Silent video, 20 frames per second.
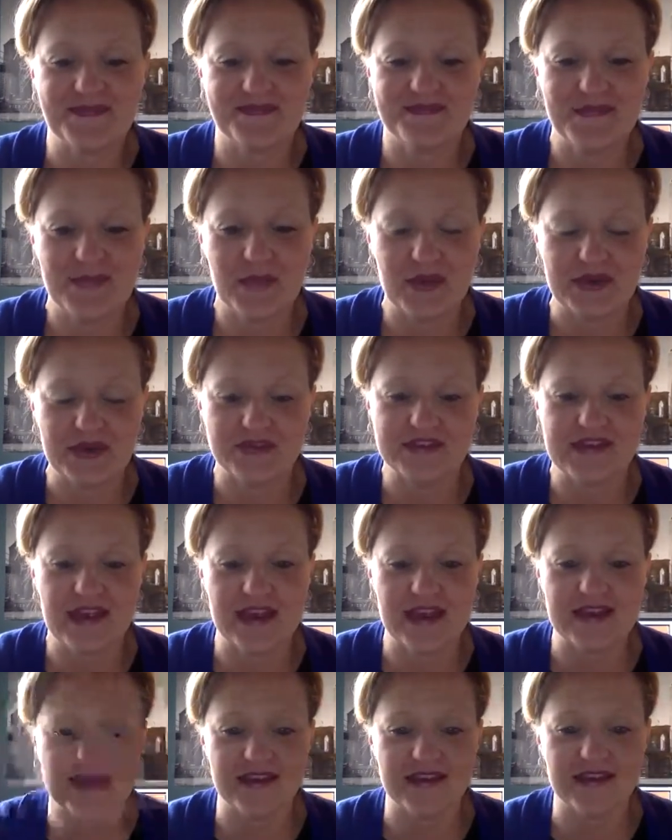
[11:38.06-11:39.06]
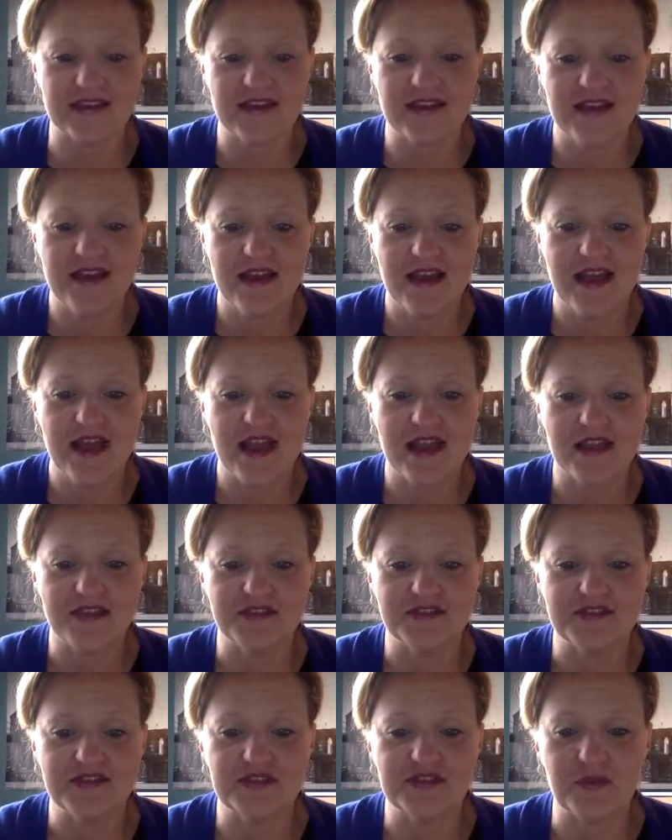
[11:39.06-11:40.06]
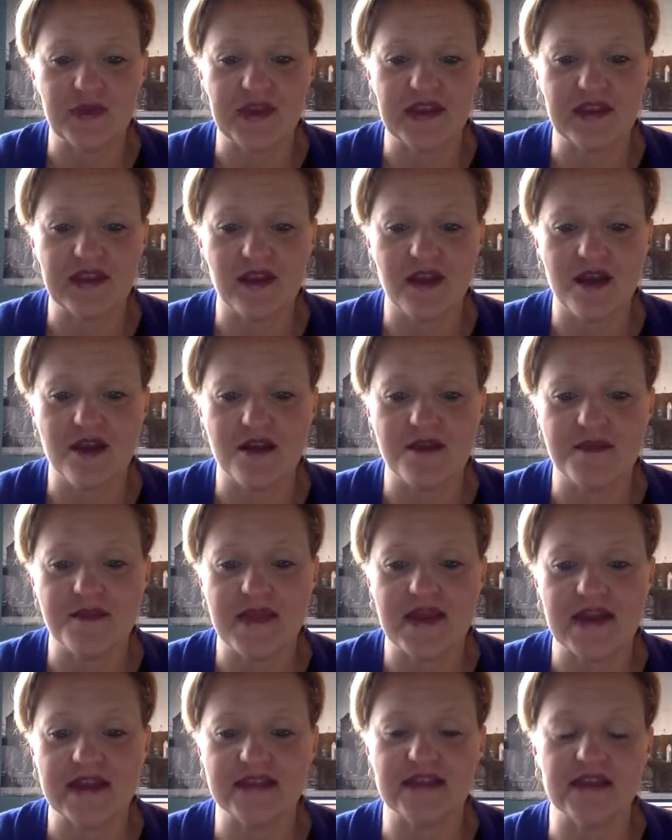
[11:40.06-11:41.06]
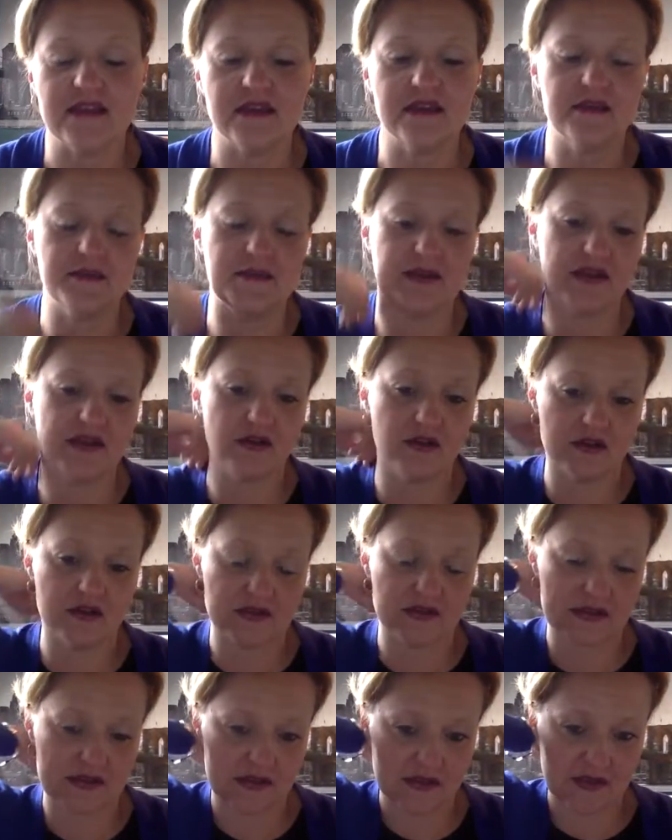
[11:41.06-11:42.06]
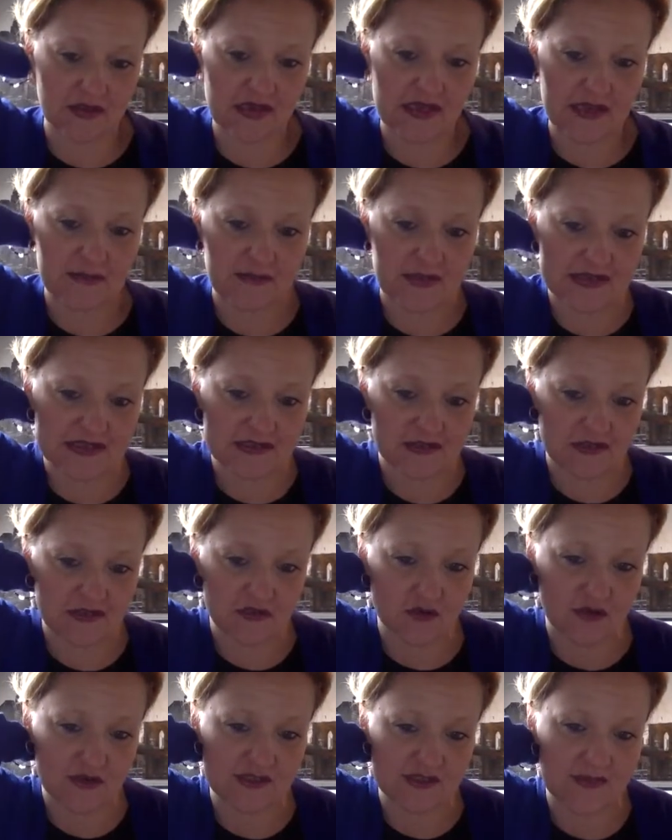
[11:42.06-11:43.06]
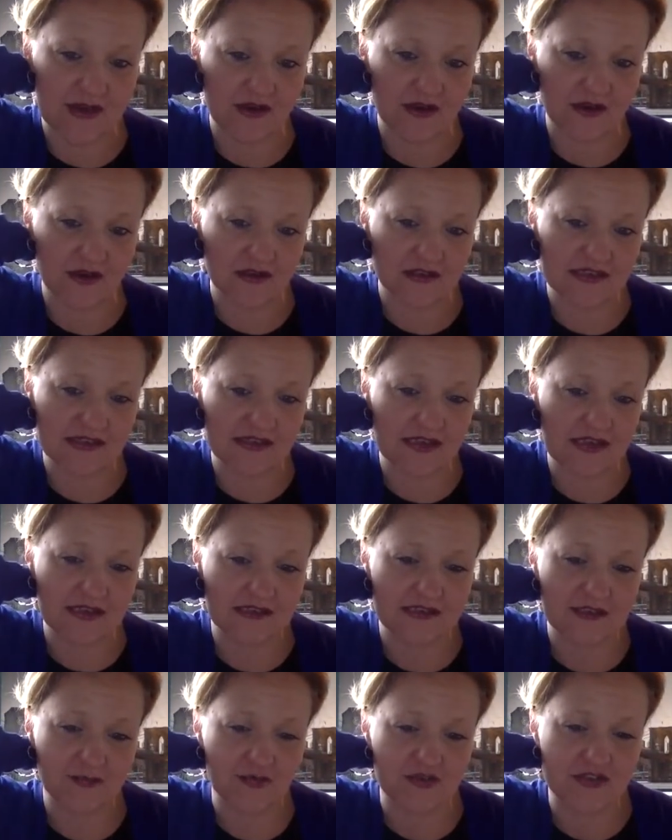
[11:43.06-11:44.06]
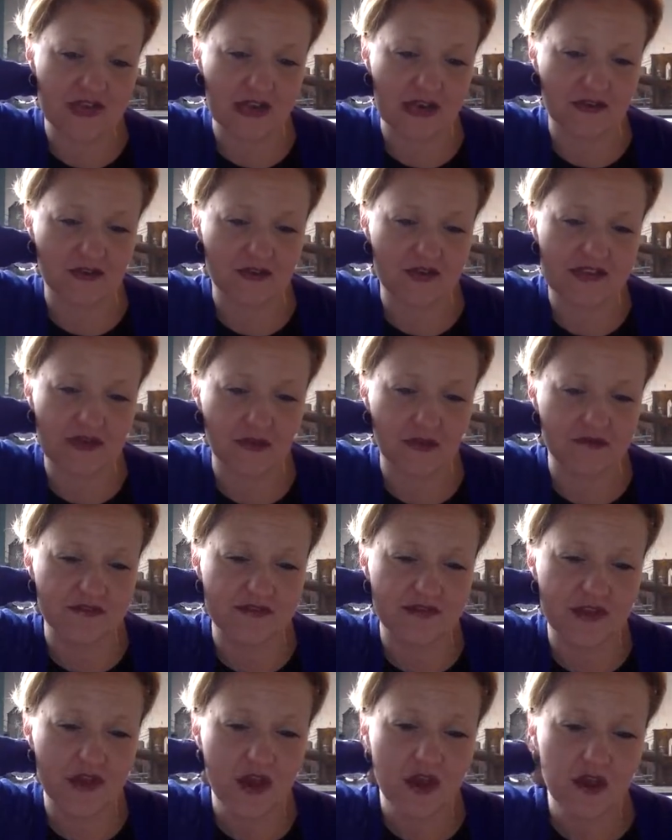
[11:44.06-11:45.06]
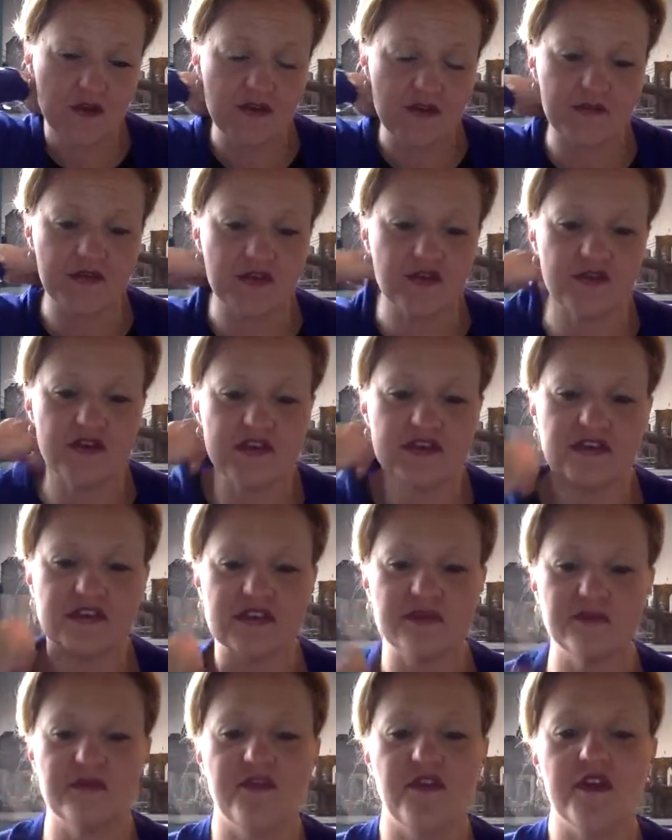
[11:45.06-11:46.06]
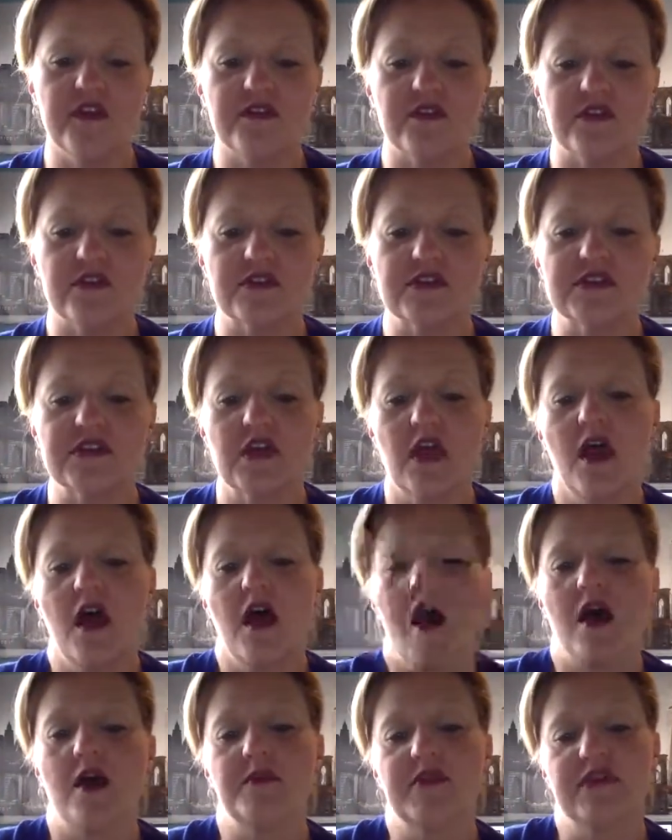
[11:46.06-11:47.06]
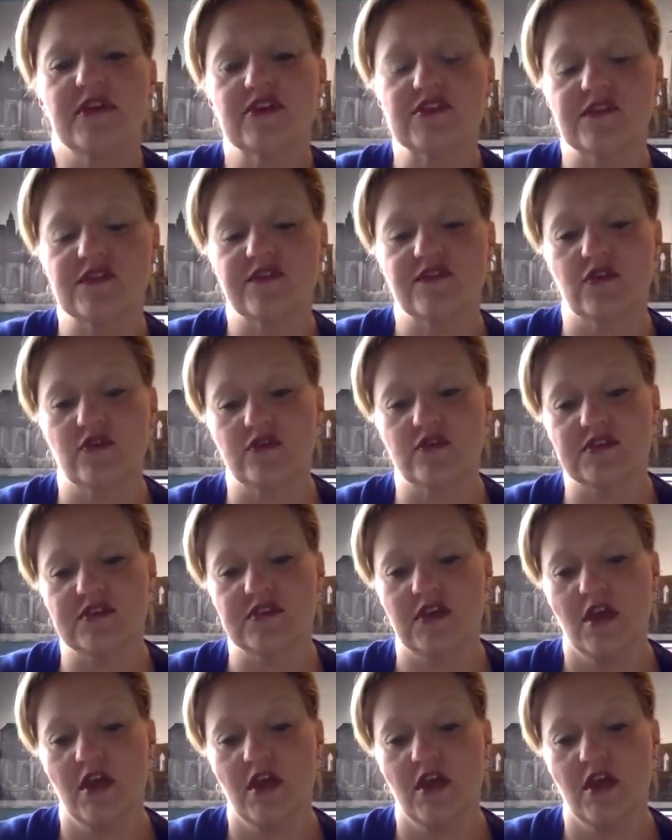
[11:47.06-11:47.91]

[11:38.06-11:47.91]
what you're saying and doing. And I think because he basically talks about us needing to protect ourselves from the criticism of others because of those